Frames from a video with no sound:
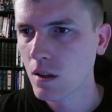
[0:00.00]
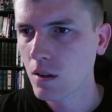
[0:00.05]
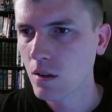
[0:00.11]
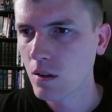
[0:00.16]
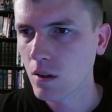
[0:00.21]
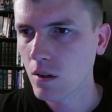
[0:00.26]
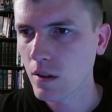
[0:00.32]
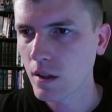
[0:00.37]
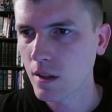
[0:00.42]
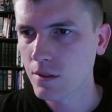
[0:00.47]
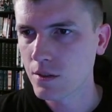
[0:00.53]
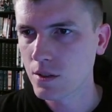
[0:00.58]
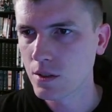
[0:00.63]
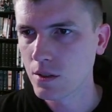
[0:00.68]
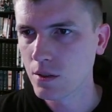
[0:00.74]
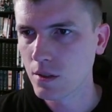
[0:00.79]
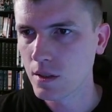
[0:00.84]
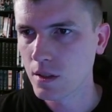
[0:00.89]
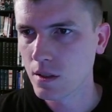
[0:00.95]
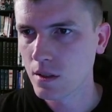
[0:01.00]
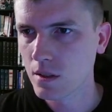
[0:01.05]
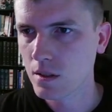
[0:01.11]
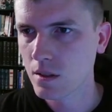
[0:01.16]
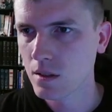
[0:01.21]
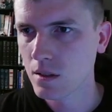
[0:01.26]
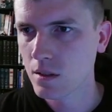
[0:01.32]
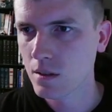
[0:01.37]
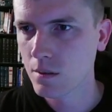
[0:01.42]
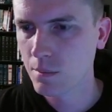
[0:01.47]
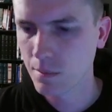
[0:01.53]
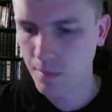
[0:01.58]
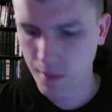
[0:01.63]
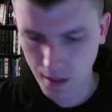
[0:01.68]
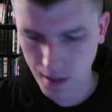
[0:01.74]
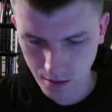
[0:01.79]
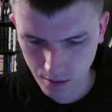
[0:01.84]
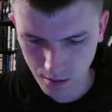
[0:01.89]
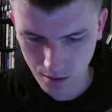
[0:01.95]
What do I have to do here?
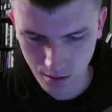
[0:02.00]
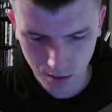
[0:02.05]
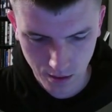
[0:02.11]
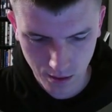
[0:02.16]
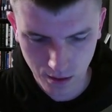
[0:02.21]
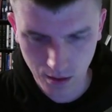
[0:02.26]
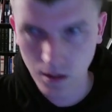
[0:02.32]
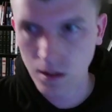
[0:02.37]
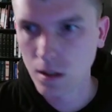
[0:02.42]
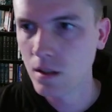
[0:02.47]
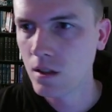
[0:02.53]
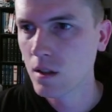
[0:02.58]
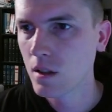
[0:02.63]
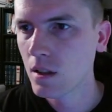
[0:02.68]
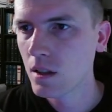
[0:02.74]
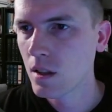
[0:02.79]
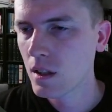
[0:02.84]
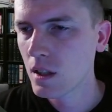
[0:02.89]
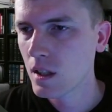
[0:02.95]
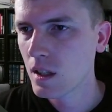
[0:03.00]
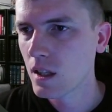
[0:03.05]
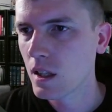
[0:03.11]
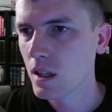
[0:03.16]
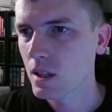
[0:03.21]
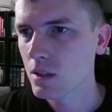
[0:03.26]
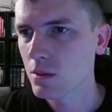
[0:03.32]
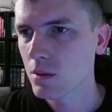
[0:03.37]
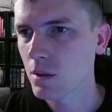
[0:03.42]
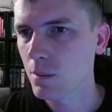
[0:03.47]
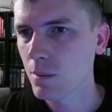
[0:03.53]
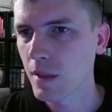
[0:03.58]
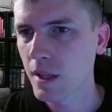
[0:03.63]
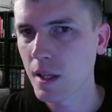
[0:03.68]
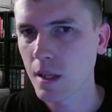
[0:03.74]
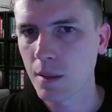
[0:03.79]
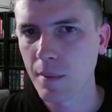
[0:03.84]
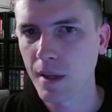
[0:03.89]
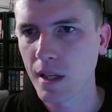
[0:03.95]
Background color. I just want a
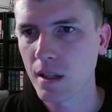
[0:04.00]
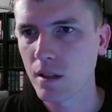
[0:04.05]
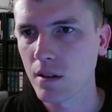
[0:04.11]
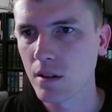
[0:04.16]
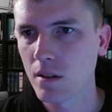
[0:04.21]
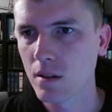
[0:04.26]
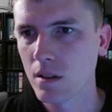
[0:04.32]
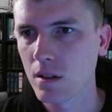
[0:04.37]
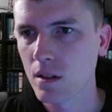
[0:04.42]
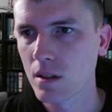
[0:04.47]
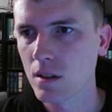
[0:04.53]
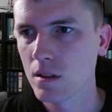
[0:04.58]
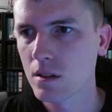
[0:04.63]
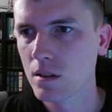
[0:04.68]
black background color.